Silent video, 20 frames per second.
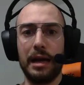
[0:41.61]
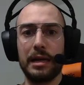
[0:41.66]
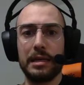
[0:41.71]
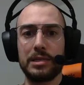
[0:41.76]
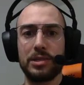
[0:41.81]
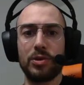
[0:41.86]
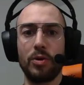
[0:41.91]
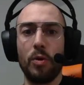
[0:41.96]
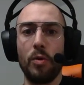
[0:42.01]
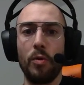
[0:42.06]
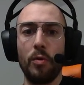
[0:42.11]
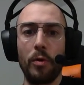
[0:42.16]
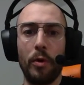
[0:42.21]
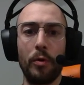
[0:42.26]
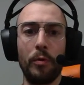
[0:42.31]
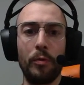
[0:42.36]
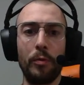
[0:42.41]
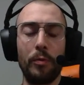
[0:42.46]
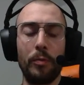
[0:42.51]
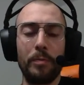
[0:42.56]
So
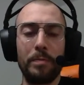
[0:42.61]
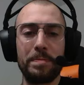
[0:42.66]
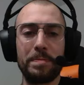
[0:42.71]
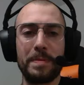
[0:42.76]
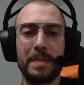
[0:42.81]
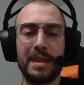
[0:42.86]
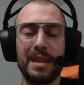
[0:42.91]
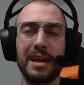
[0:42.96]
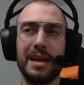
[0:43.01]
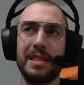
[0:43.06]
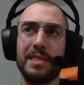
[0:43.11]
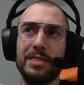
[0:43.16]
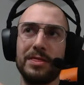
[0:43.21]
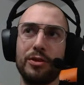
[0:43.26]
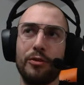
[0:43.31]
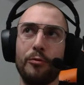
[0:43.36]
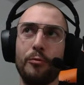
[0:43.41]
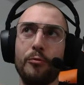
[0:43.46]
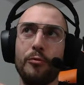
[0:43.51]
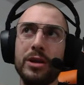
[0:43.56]

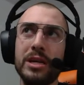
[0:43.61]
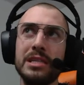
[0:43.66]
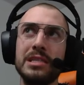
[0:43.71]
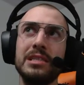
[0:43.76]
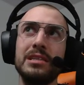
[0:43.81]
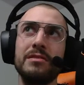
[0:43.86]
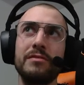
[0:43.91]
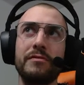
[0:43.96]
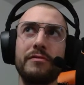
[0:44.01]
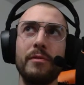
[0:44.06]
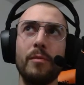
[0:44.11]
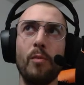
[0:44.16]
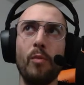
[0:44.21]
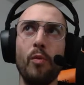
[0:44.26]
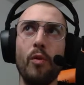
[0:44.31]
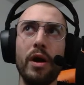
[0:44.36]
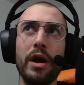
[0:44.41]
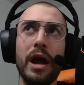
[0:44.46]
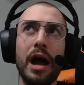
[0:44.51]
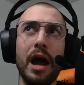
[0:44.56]
the reason from
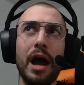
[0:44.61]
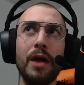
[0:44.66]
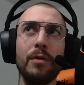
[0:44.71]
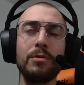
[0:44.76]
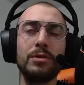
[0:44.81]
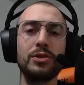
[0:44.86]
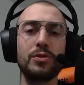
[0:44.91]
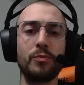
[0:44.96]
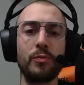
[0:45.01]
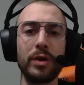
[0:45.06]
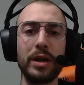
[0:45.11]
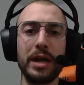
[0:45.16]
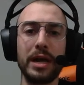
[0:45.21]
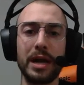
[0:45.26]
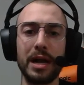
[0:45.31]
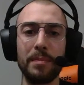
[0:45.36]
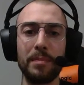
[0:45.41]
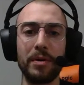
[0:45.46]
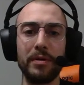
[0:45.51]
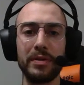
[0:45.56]
what I was
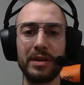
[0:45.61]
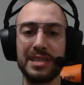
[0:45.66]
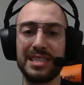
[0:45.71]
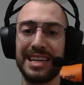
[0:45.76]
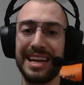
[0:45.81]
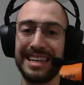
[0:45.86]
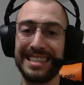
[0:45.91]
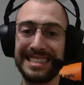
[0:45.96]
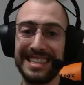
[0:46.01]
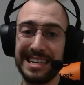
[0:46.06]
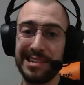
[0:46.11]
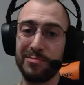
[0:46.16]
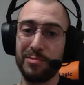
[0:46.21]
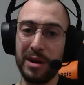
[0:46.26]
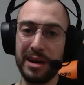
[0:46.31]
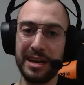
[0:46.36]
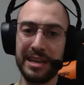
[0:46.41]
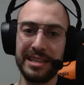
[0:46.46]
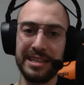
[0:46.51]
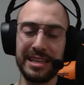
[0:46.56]
reading up on this, and I did
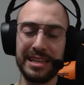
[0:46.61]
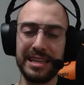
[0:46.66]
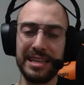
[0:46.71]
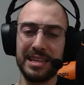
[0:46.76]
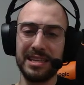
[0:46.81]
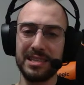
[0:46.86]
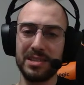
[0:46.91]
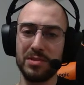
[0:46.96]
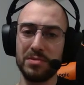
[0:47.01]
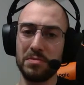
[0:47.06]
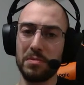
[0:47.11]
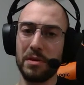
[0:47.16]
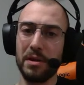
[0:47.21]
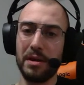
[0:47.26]
run into this